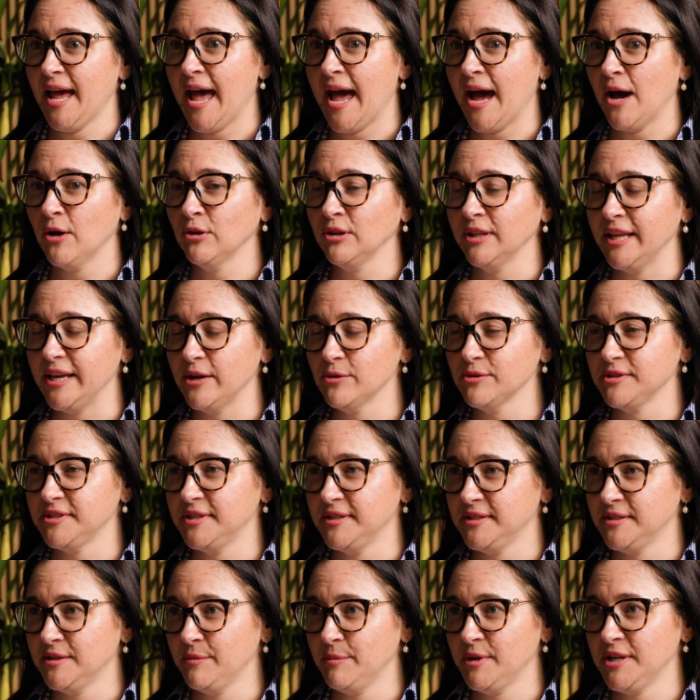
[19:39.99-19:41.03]
our legal
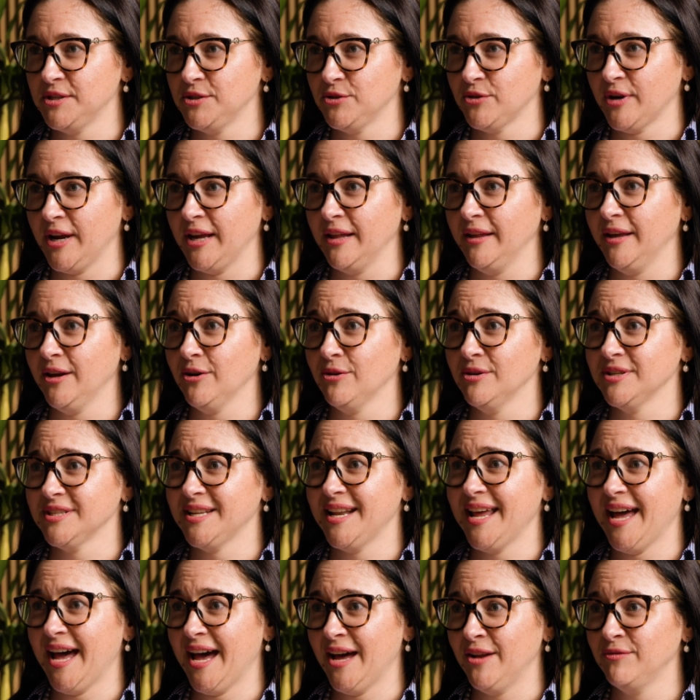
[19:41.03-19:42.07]
system in Australia is
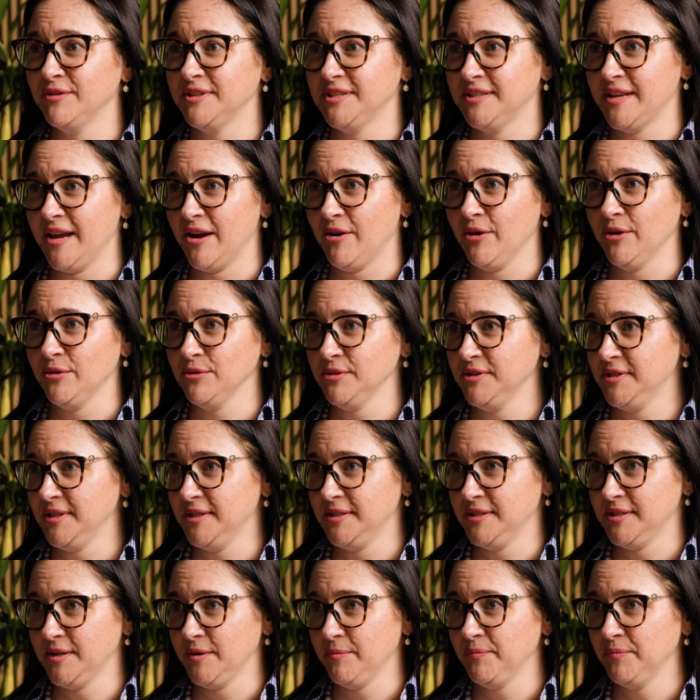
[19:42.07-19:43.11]
an adversarial
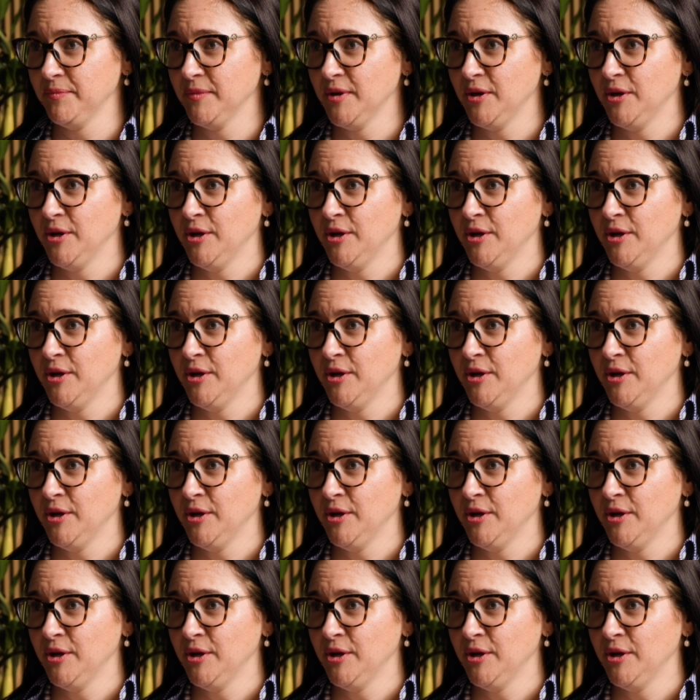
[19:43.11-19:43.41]
system.